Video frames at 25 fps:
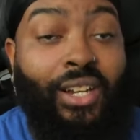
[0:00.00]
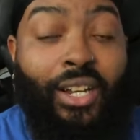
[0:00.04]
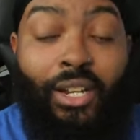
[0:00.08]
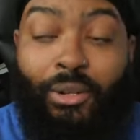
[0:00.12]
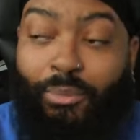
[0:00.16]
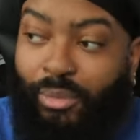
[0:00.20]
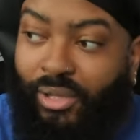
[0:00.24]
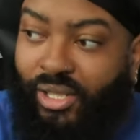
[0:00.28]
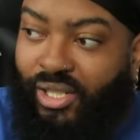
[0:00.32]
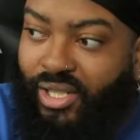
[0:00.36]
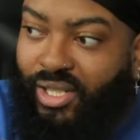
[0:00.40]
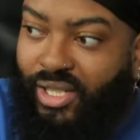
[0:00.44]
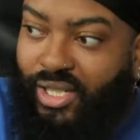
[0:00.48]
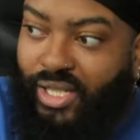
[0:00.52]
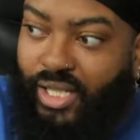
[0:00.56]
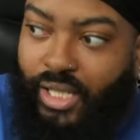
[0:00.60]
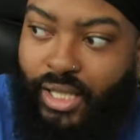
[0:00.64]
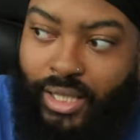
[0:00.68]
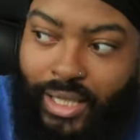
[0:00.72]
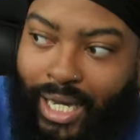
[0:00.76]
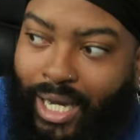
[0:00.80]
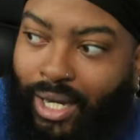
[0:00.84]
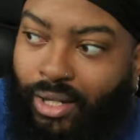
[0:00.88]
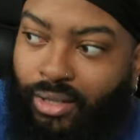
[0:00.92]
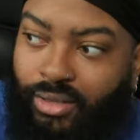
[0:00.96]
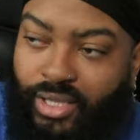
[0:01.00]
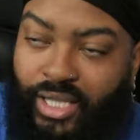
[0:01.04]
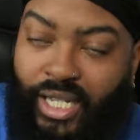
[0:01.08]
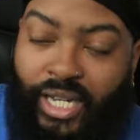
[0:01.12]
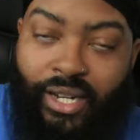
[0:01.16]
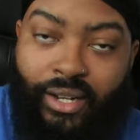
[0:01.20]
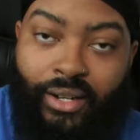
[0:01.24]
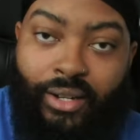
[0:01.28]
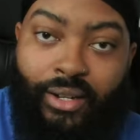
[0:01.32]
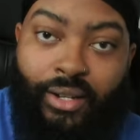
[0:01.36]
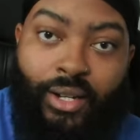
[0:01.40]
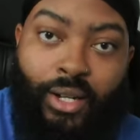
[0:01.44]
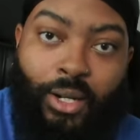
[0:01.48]
but still out
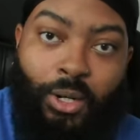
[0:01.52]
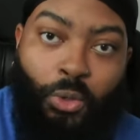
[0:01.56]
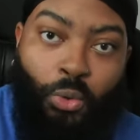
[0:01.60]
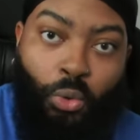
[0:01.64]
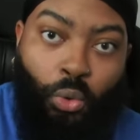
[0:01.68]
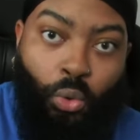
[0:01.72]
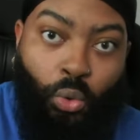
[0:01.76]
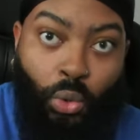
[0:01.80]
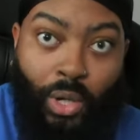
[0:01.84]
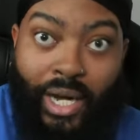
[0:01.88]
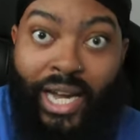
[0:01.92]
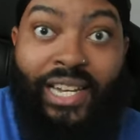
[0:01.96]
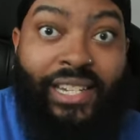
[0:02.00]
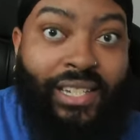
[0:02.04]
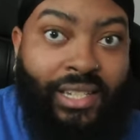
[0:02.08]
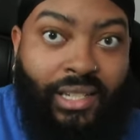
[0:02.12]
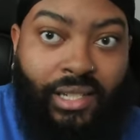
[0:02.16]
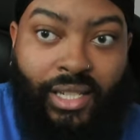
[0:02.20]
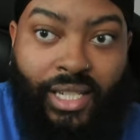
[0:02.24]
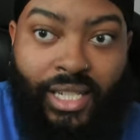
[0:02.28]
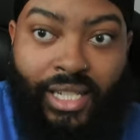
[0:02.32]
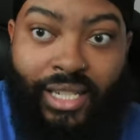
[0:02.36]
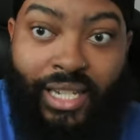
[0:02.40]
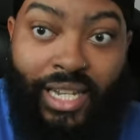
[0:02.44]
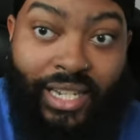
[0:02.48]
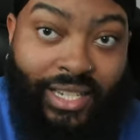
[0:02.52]
there wrestling